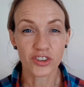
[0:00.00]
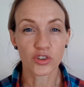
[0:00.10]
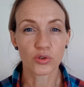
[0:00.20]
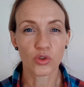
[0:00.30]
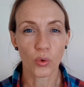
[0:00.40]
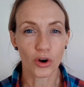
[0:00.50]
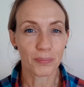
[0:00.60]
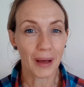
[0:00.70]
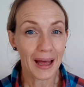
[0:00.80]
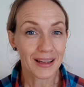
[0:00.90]
use the word
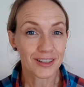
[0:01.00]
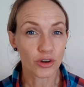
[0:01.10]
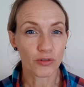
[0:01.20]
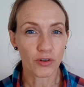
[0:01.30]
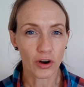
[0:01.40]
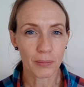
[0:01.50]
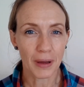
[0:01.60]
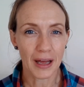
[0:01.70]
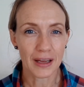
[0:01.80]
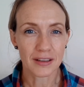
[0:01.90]
bad or very
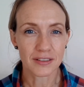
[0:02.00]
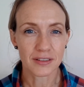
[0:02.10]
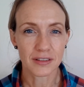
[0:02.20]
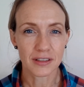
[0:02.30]
bad